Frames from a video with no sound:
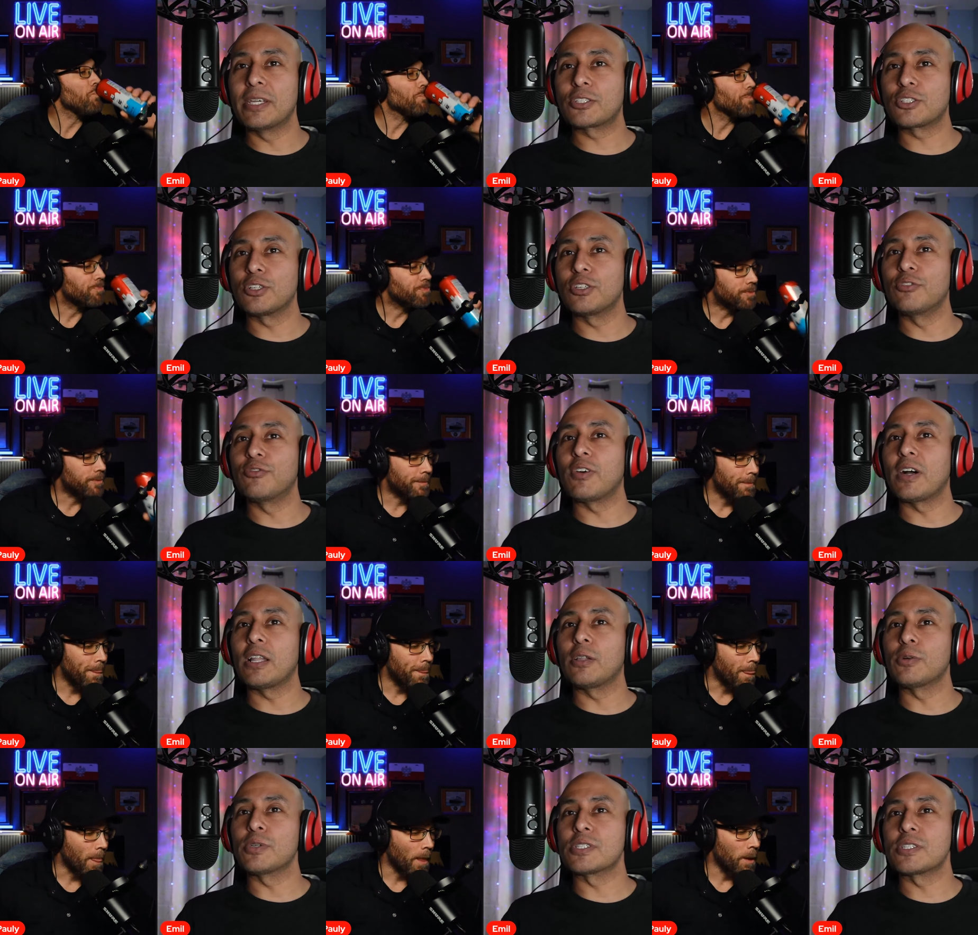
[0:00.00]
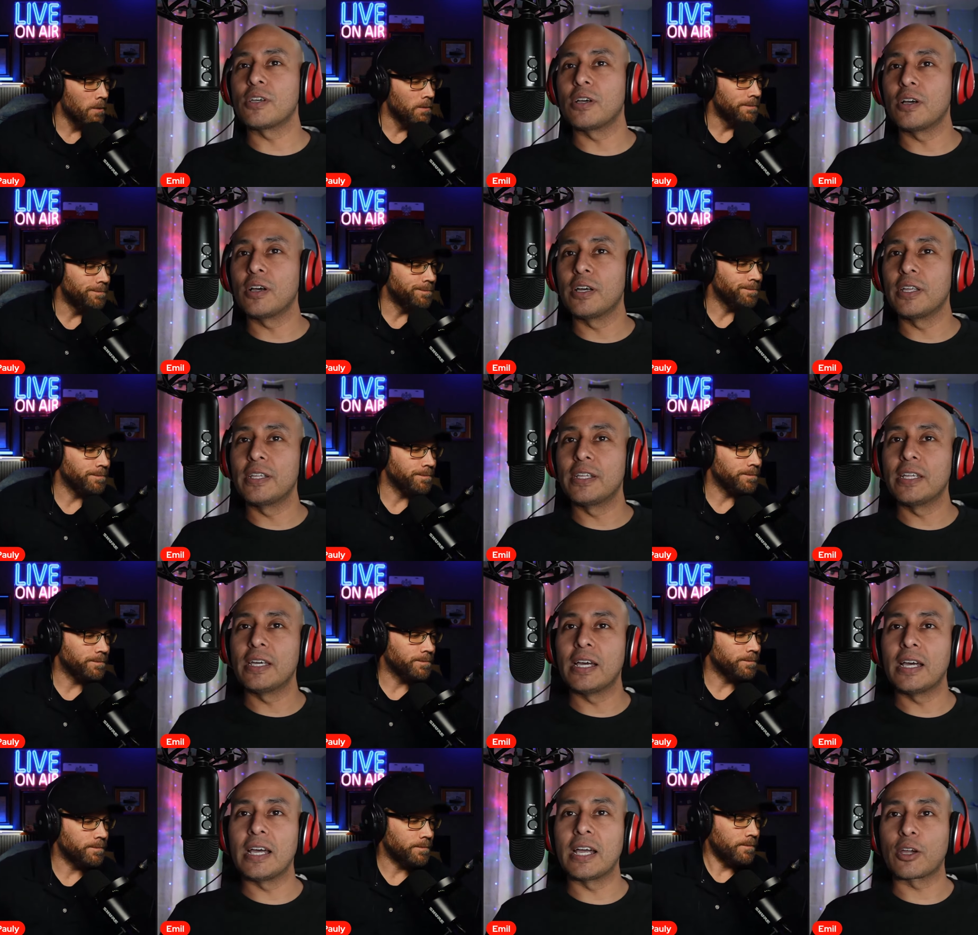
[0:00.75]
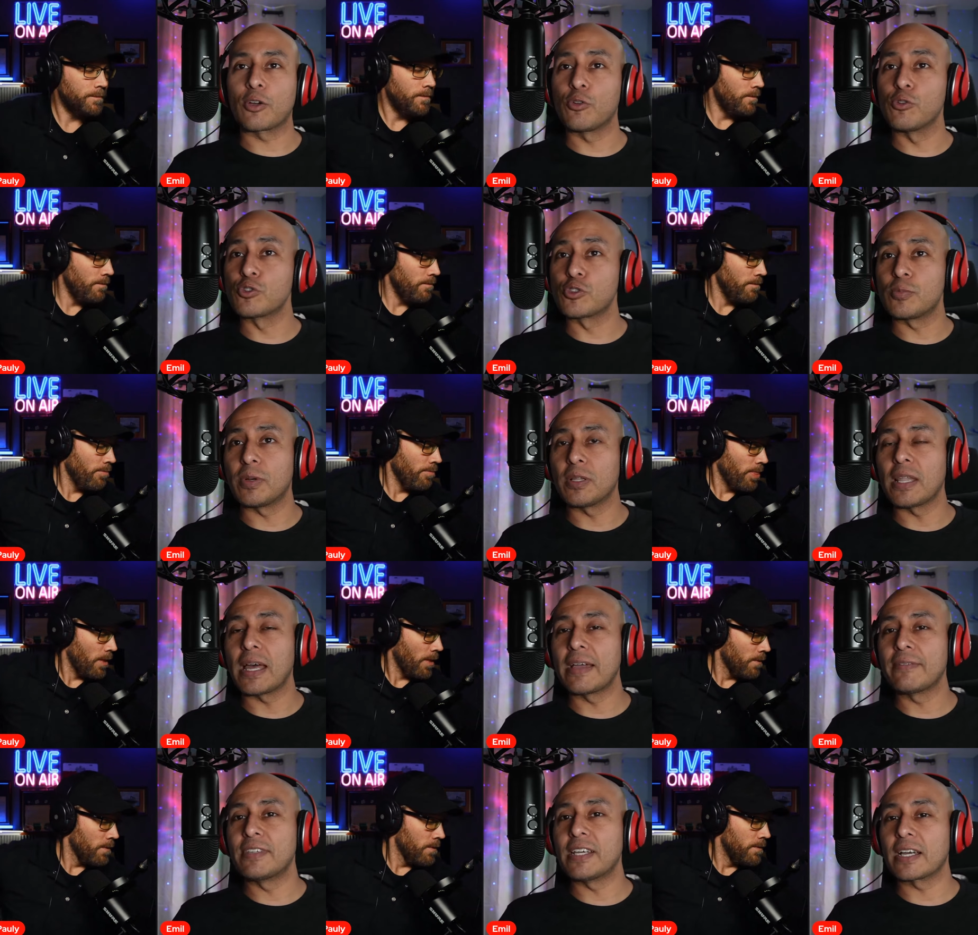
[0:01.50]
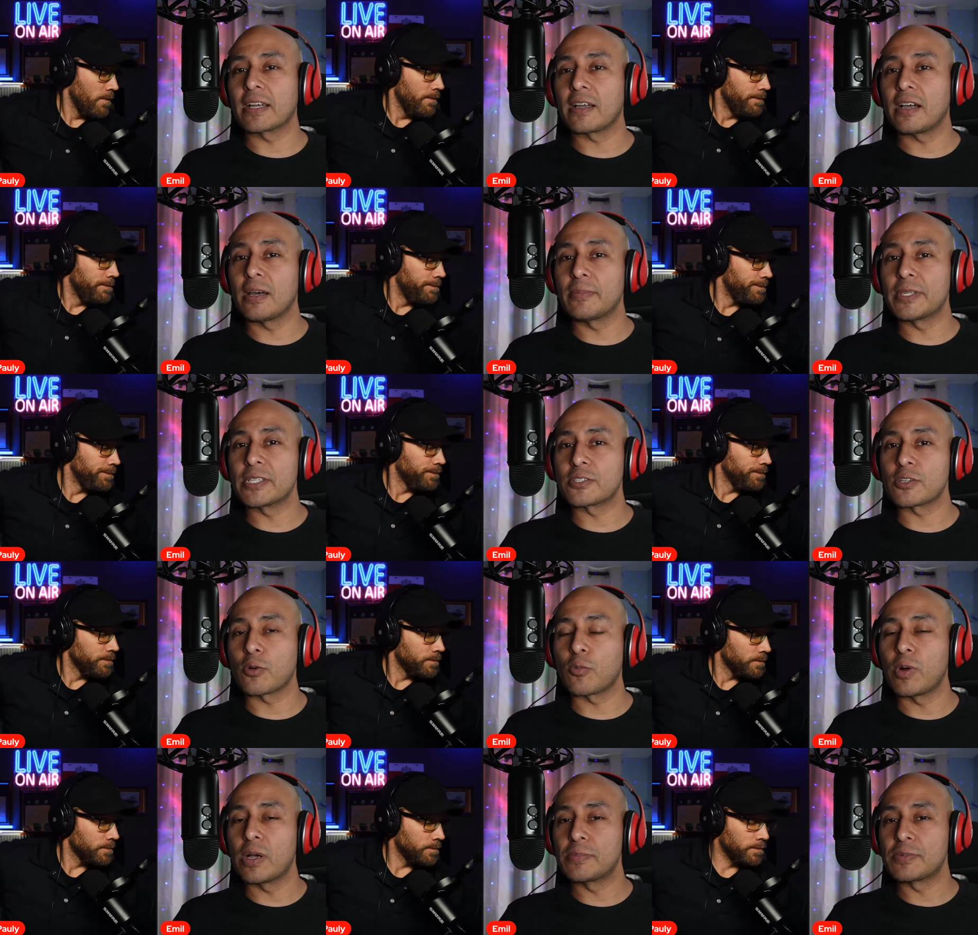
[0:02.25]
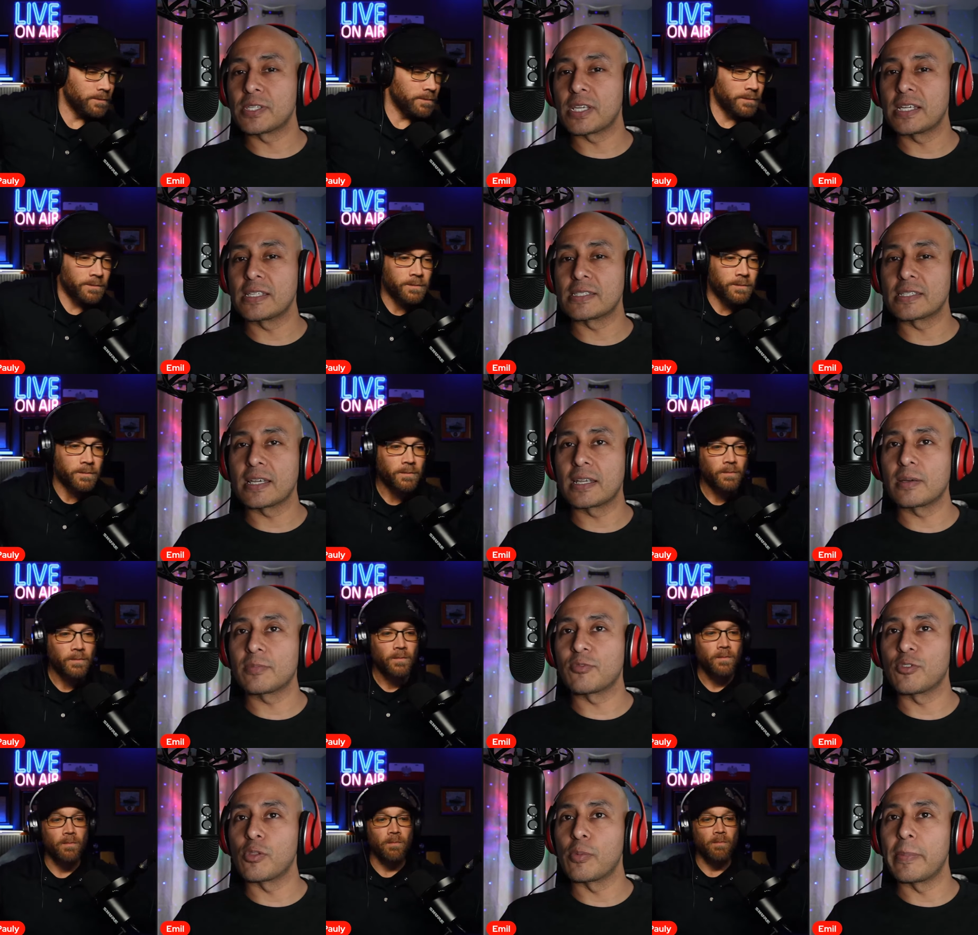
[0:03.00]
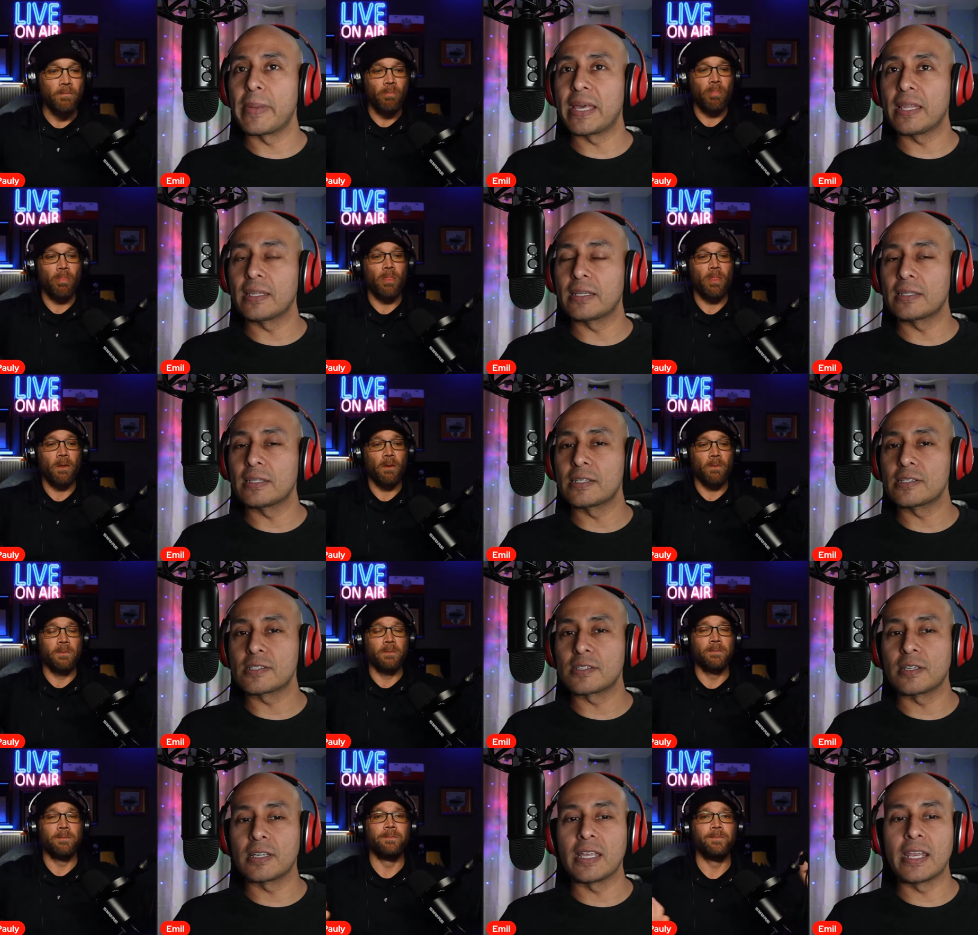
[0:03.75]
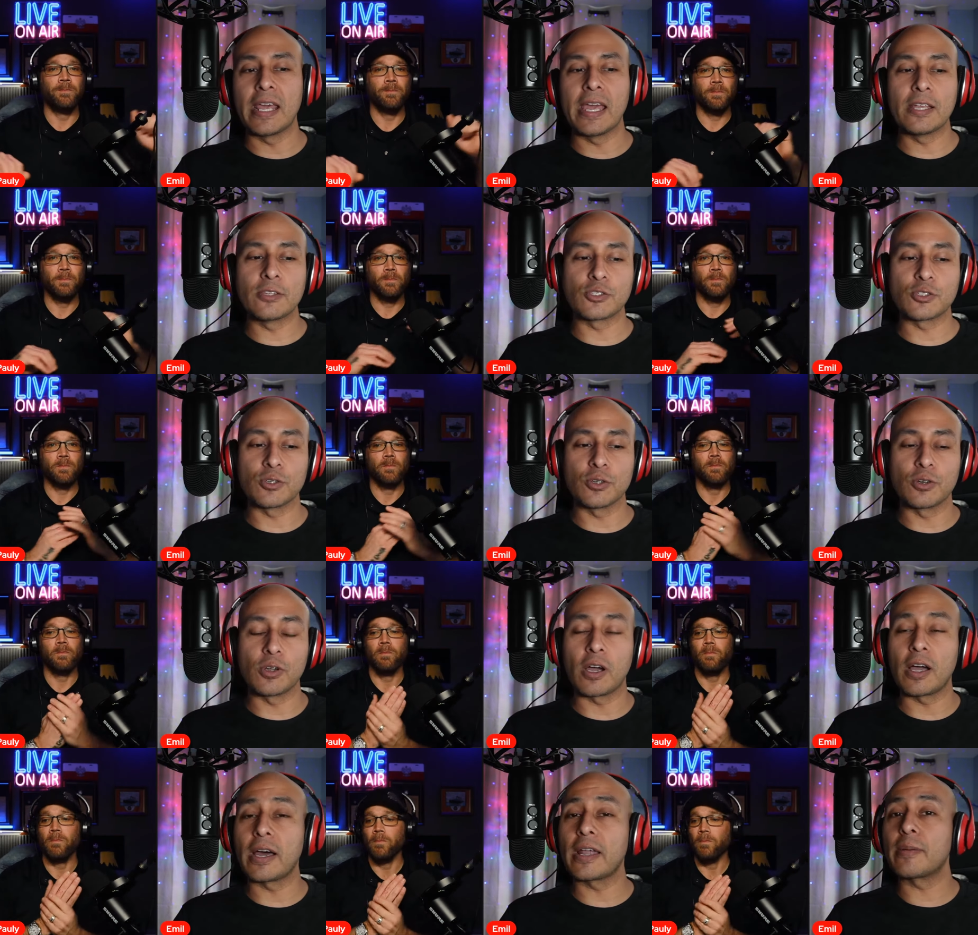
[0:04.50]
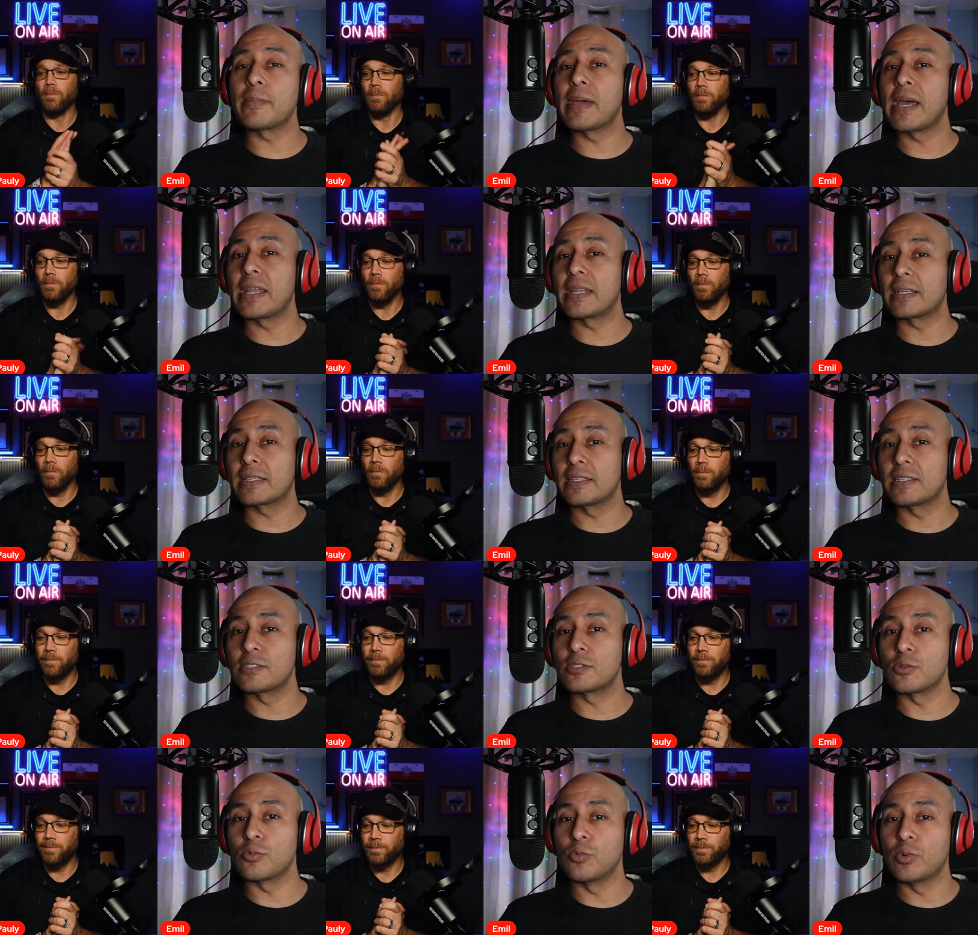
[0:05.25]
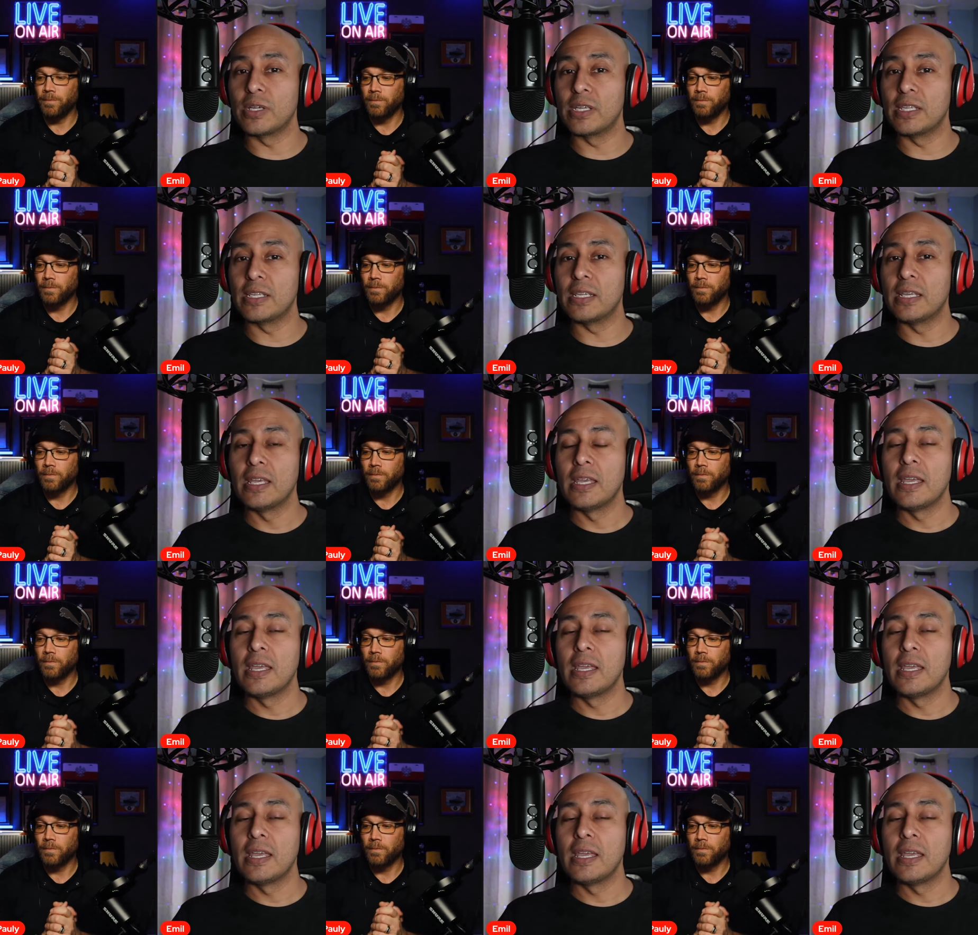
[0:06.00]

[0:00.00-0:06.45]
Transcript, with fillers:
Speaker 1: sure you follow us on uh, crucible live dot com. That's our website. Sign up for the mailing list. You get entered automatically to win